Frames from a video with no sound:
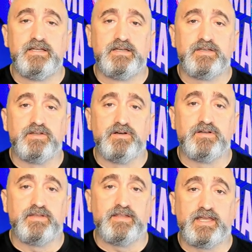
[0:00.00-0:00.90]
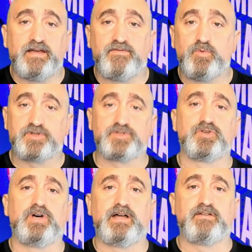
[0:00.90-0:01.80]
you know, that they have worked so
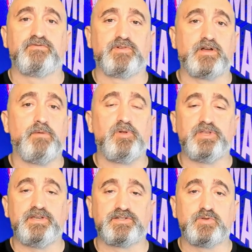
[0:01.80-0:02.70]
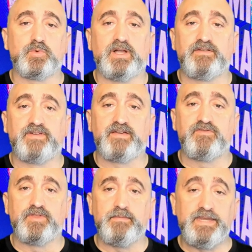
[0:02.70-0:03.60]
hard for a couple of years to qualify
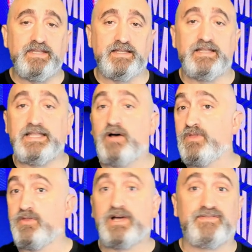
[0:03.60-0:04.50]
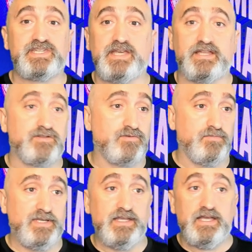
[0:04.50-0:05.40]
for the meet, and now they don't have a chance to
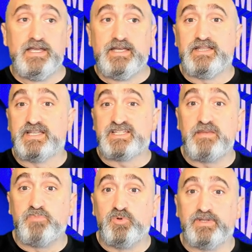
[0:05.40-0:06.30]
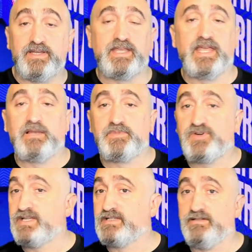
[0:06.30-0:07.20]
be in the same pool than Caleb
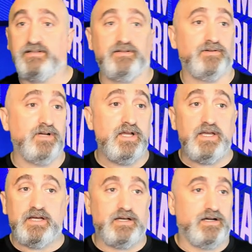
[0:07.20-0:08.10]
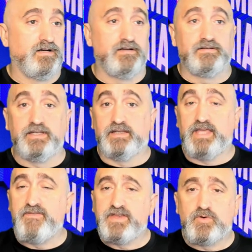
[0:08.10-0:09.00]
Dressel or the
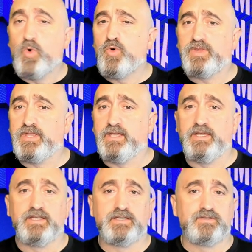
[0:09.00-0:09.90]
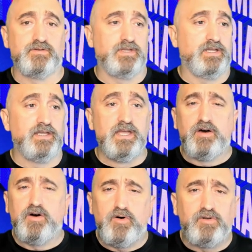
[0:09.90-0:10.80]
Kevin Cordes or the
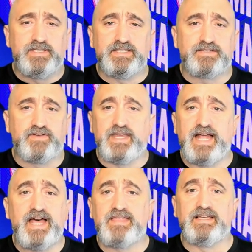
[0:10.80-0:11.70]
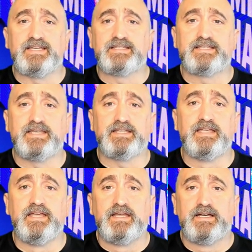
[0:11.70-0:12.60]
all these great athletes that
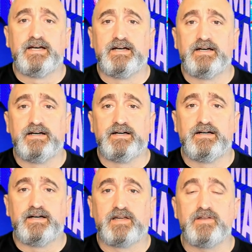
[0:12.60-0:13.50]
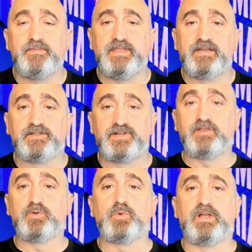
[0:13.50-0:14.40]
are going to be there trying
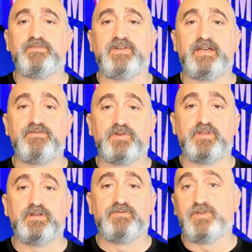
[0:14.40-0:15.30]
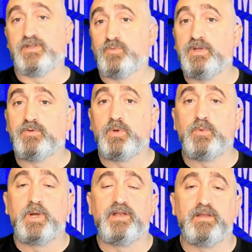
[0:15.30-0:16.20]
to qualify for the
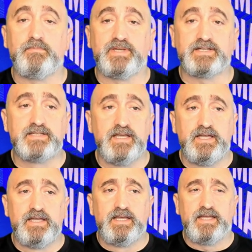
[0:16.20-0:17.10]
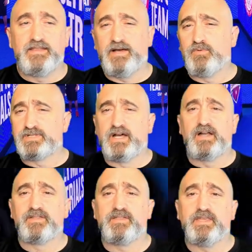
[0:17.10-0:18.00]
2021 Olympics. And that was a
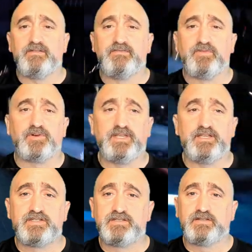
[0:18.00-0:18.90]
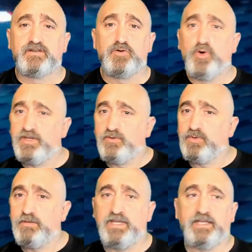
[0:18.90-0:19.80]
hard thing for kids going to
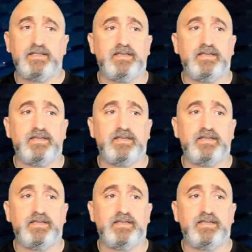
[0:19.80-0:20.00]
the meet.